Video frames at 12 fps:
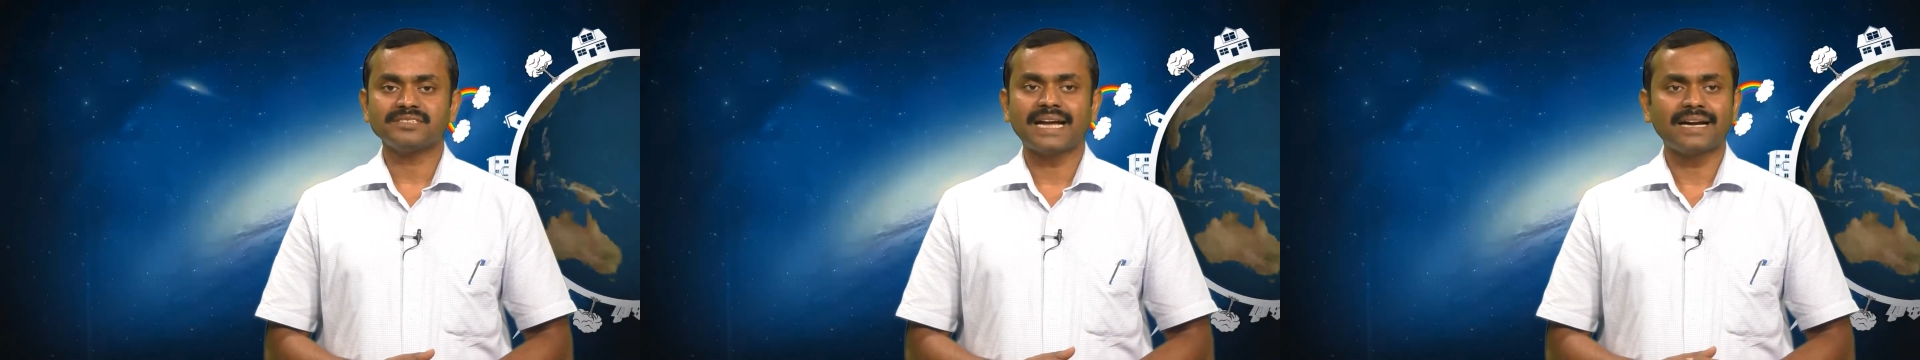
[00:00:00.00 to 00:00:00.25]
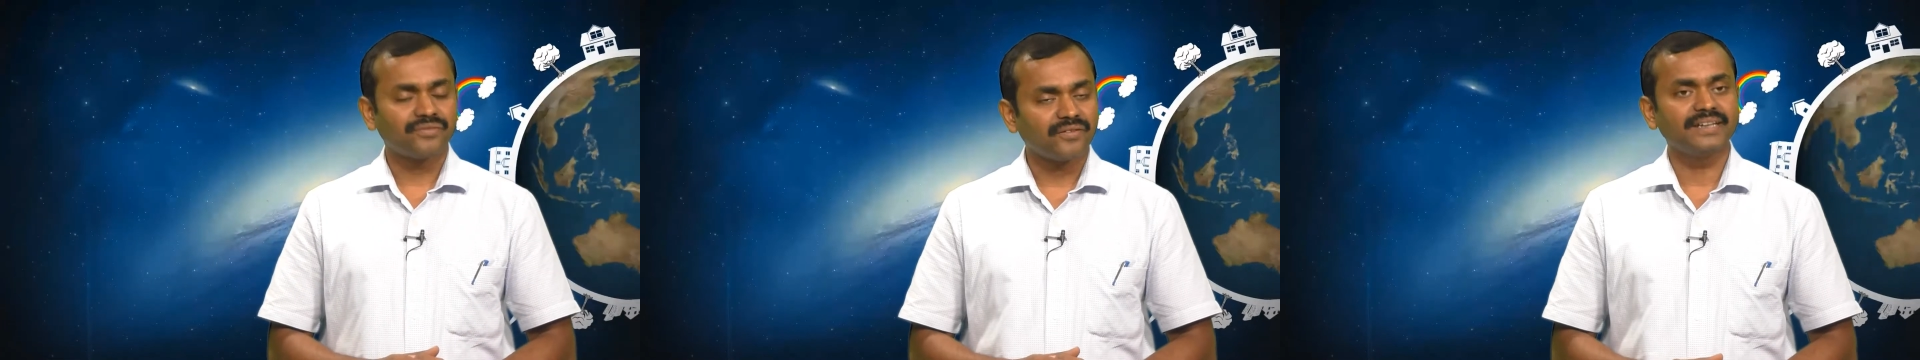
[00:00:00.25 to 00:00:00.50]

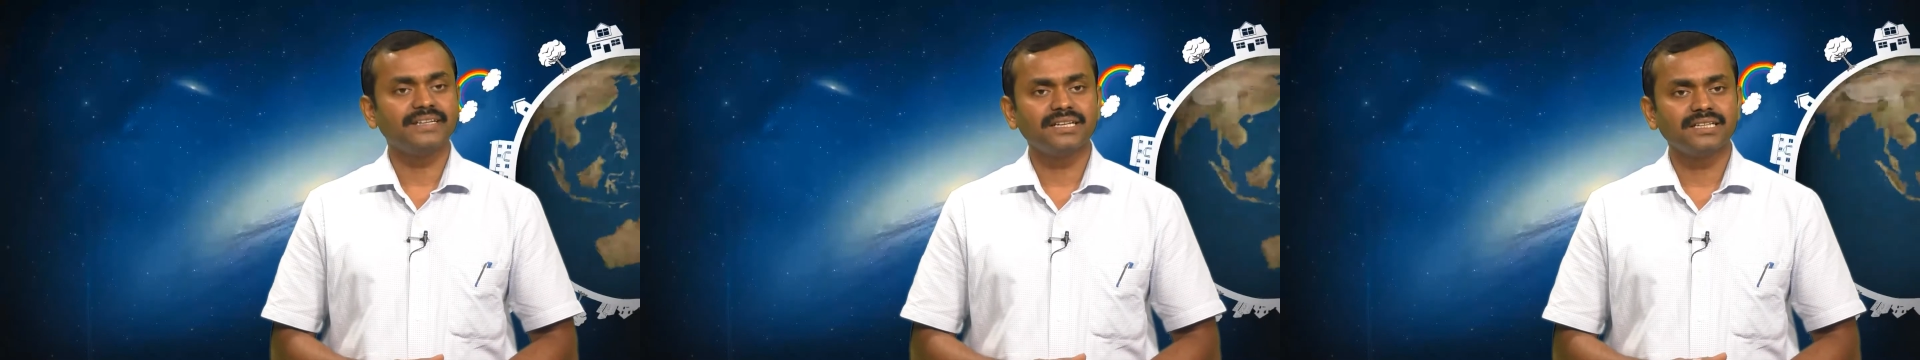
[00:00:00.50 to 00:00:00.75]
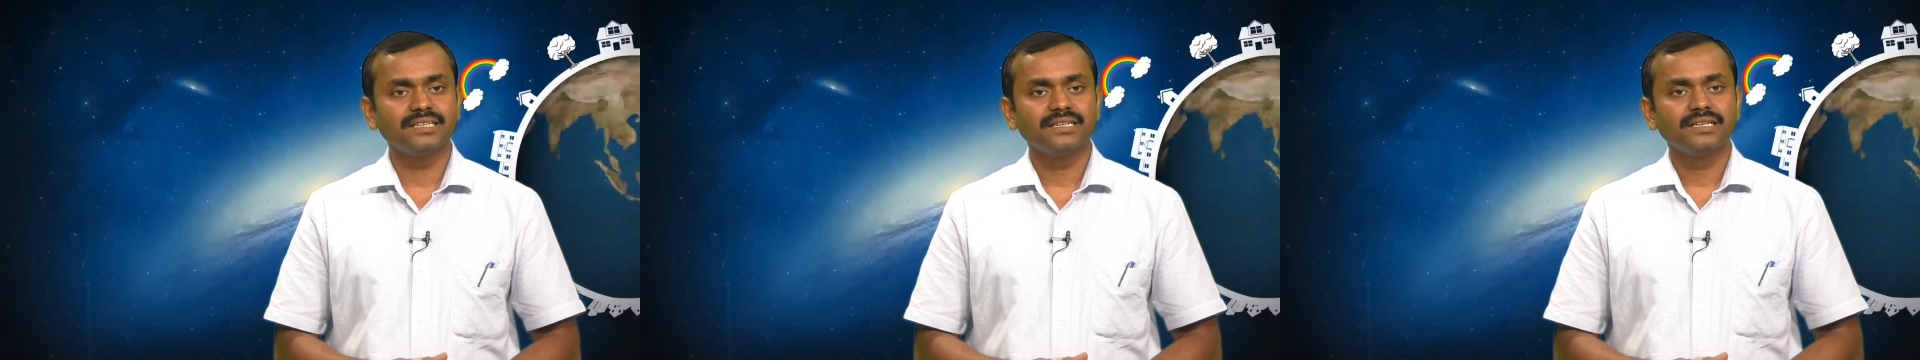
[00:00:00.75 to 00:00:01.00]
And
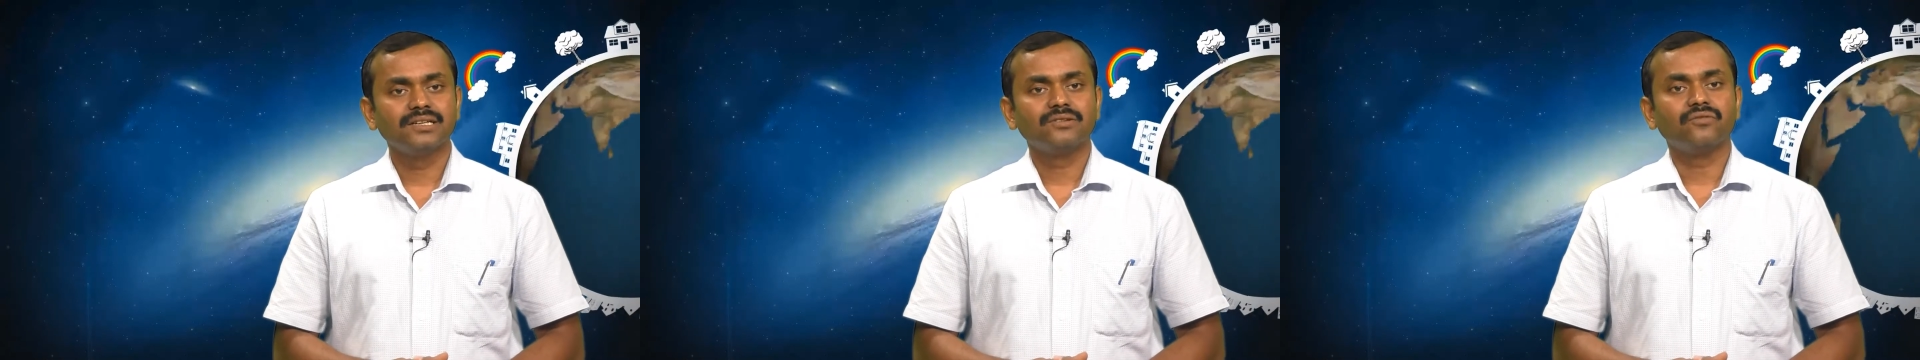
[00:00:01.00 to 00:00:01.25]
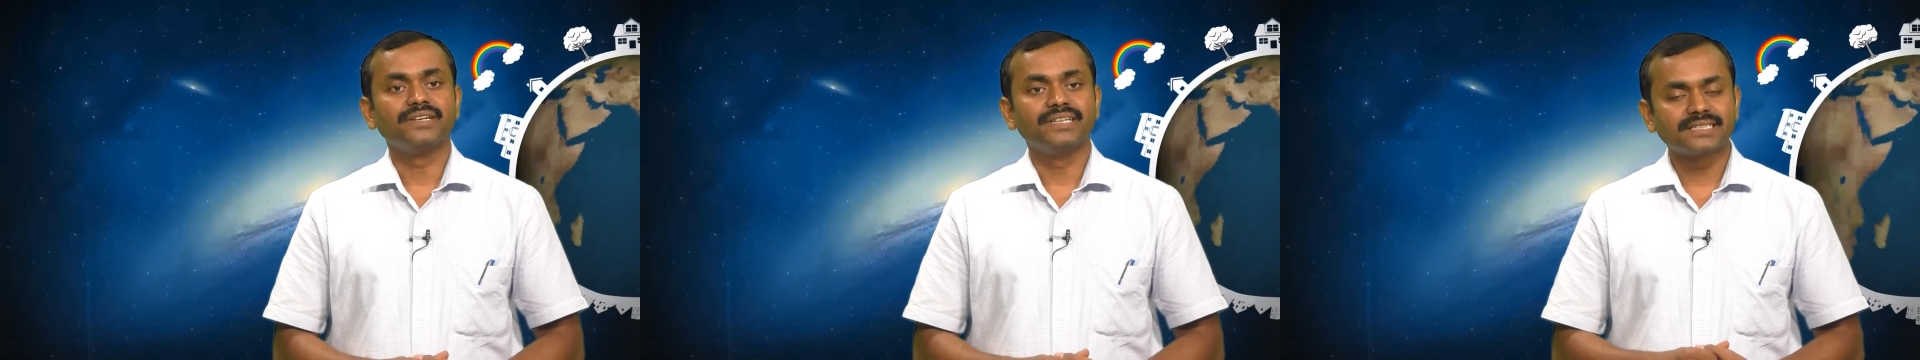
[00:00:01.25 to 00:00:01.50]
finally,
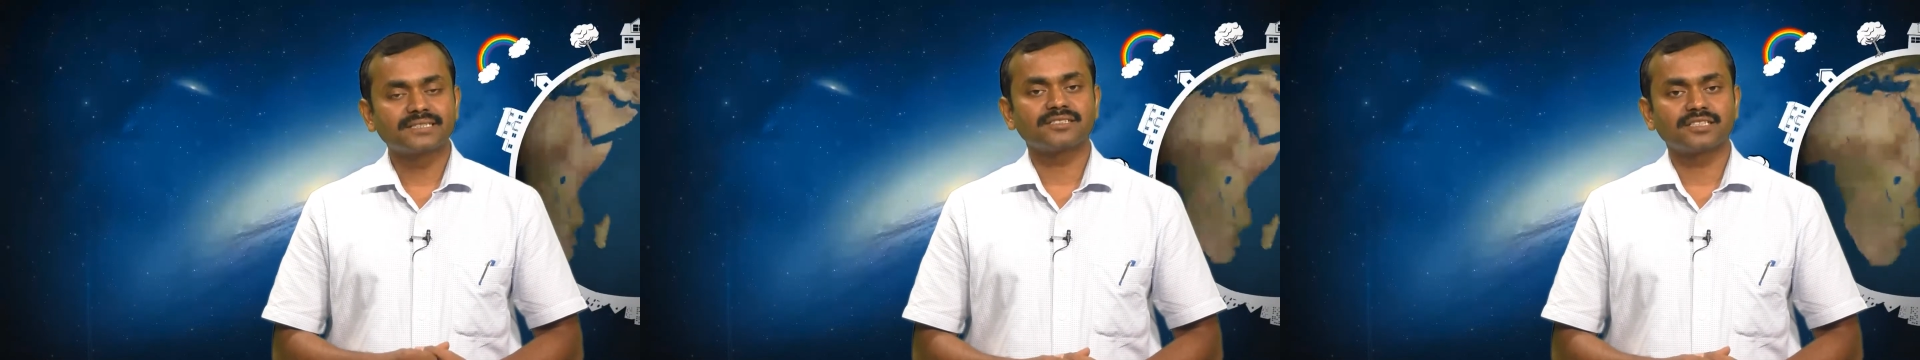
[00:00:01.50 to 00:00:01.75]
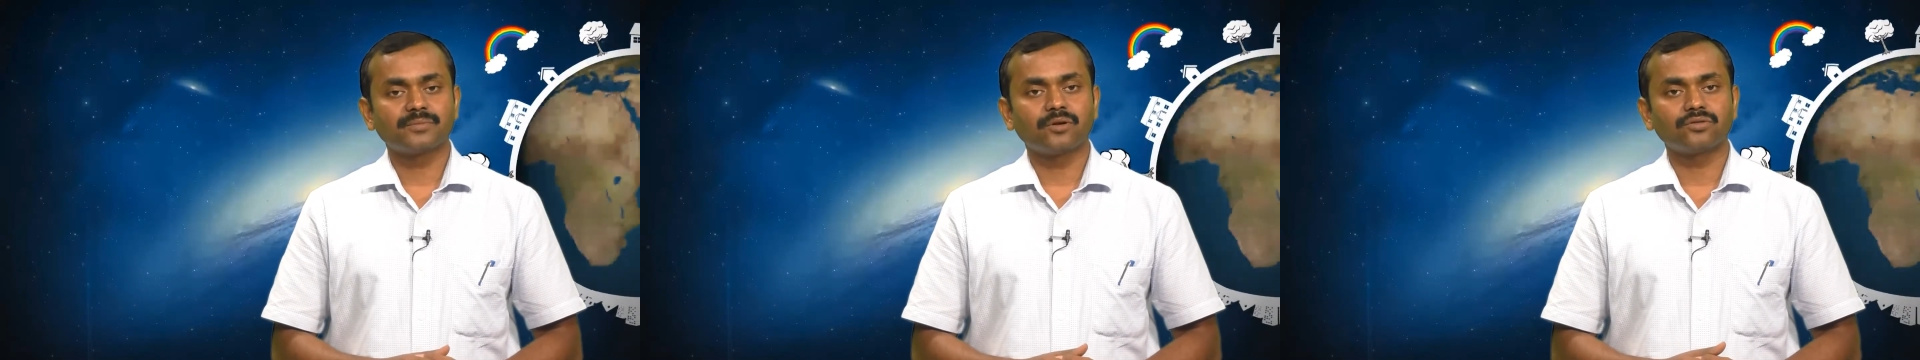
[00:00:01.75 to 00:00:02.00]
we
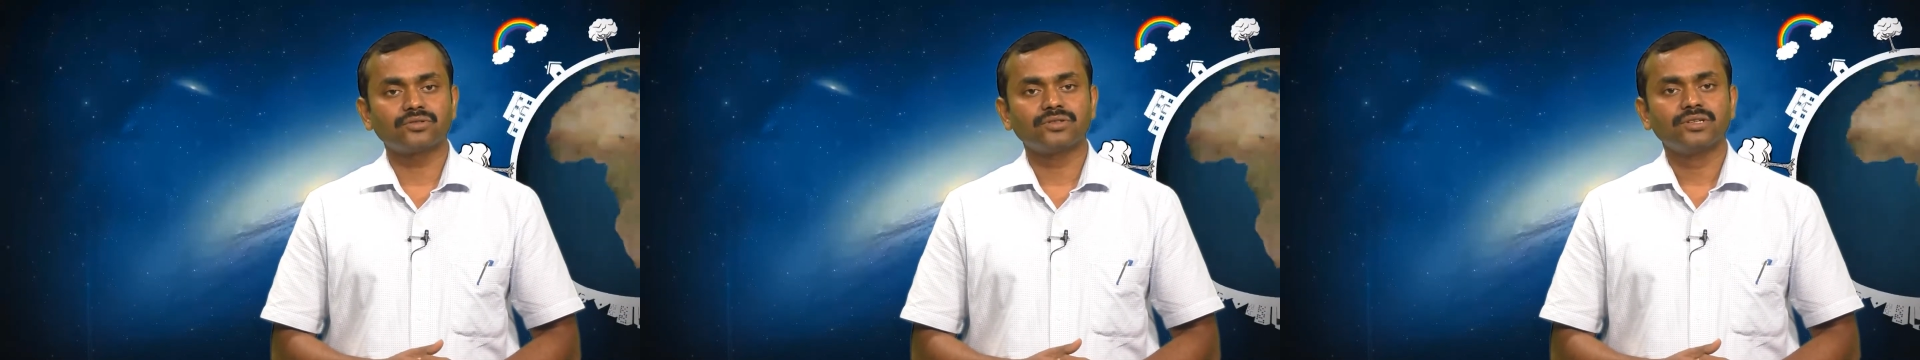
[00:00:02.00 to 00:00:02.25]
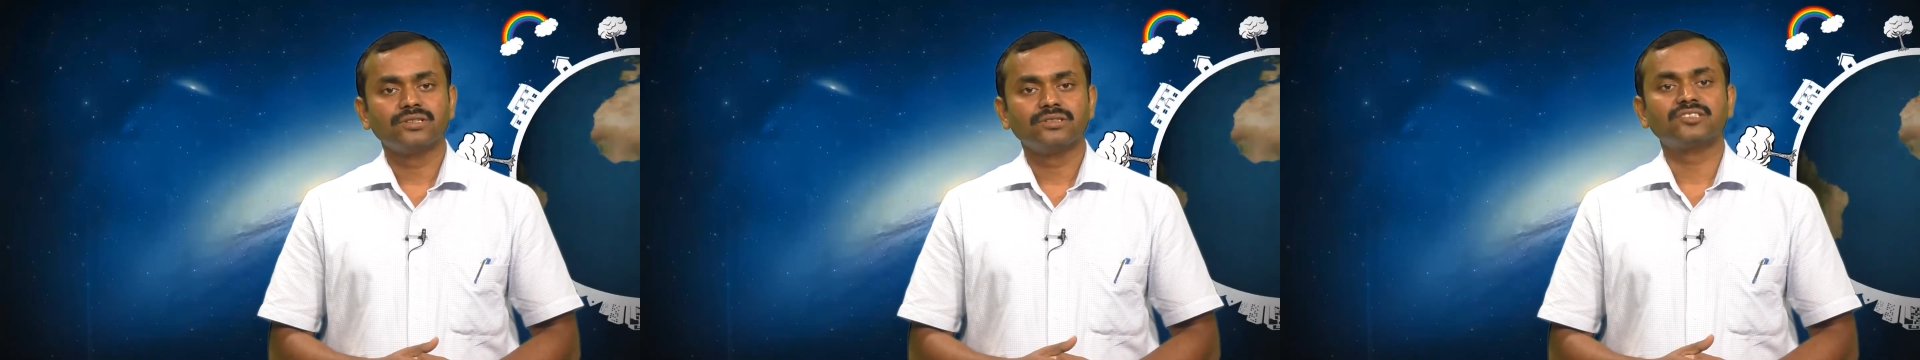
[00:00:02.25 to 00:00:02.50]
discussed about
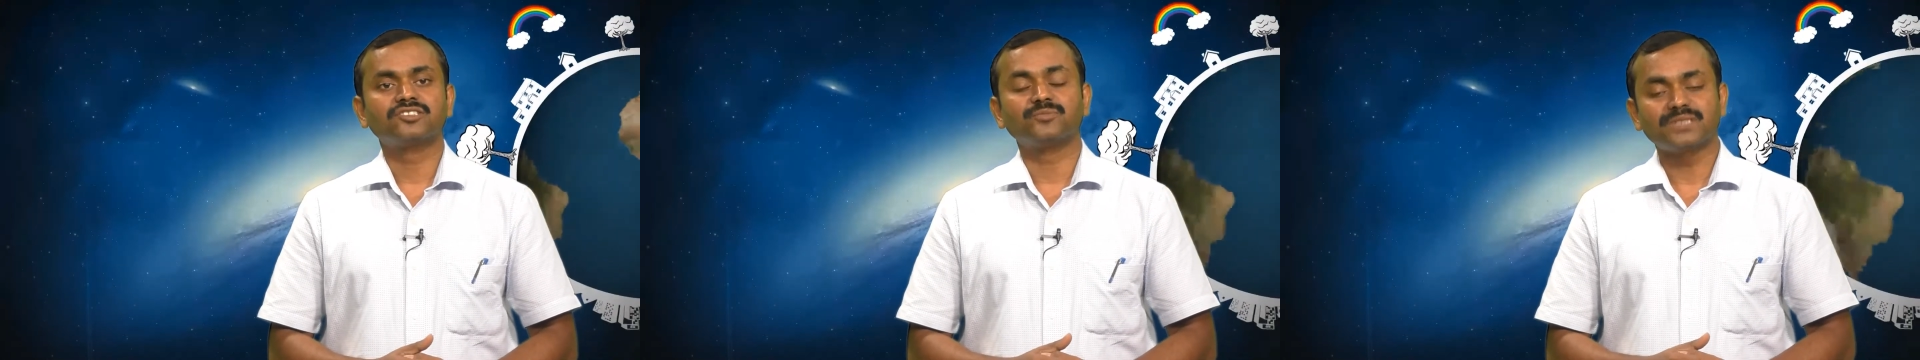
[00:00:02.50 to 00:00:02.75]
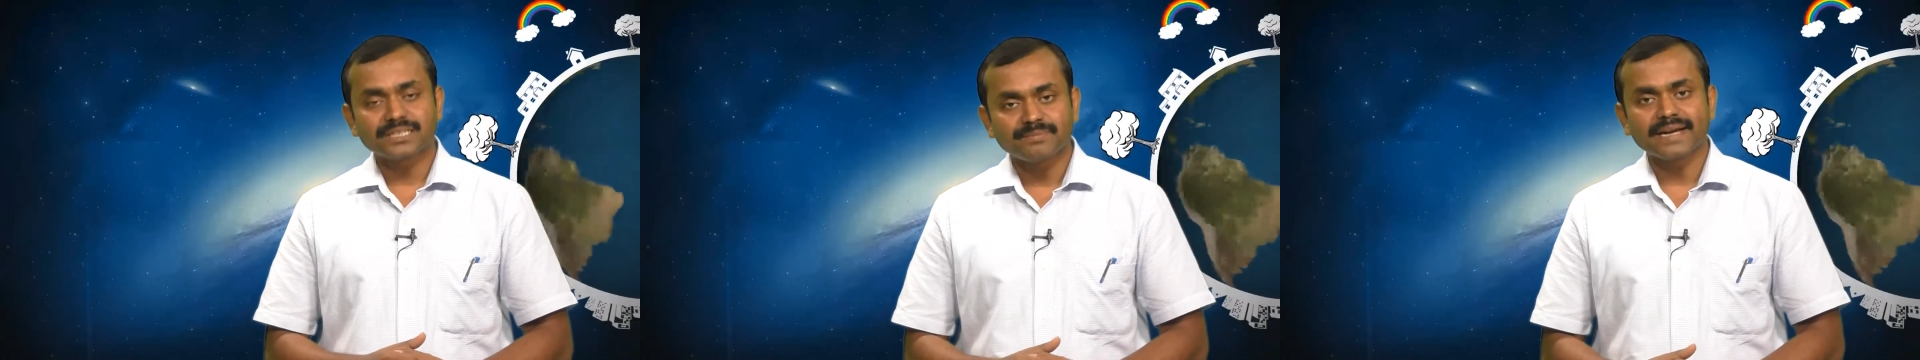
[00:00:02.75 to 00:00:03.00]
the
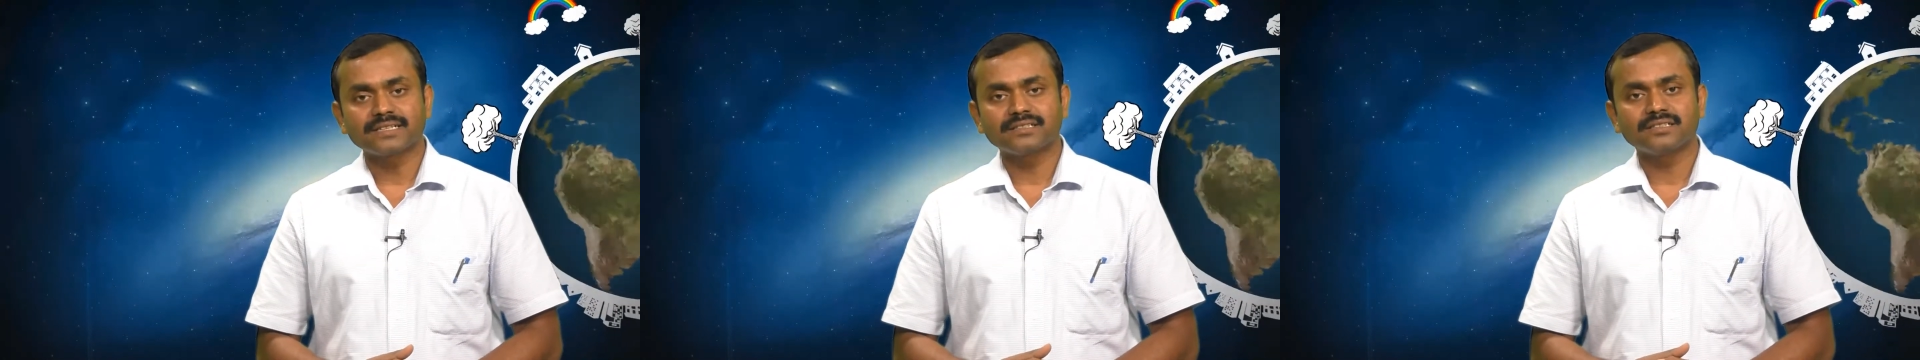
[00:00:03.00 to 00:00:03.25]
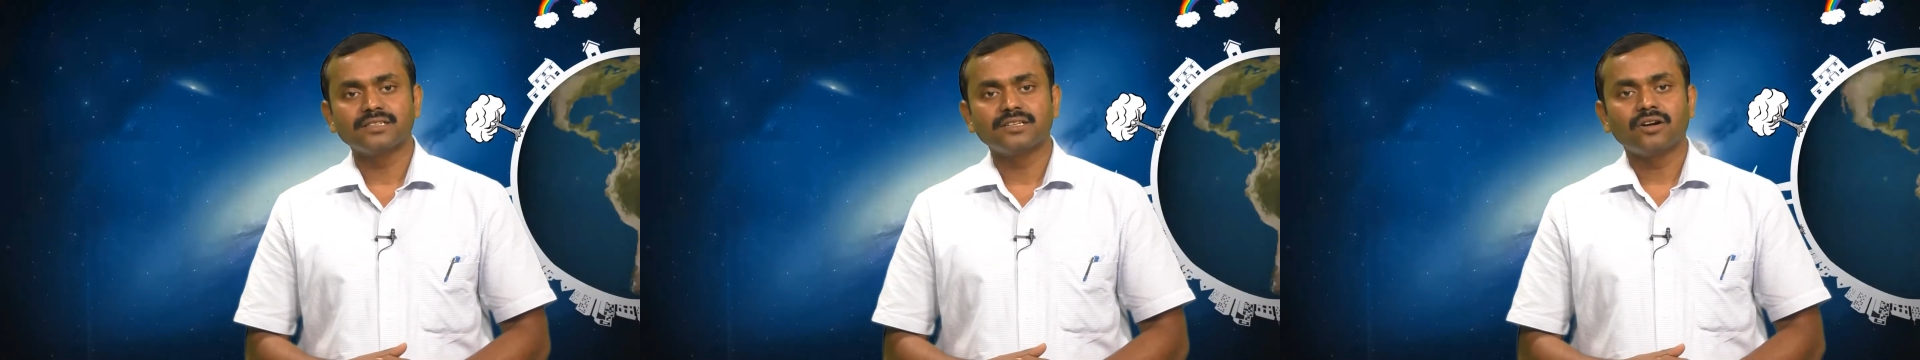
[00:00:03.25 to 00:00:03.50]
subject matter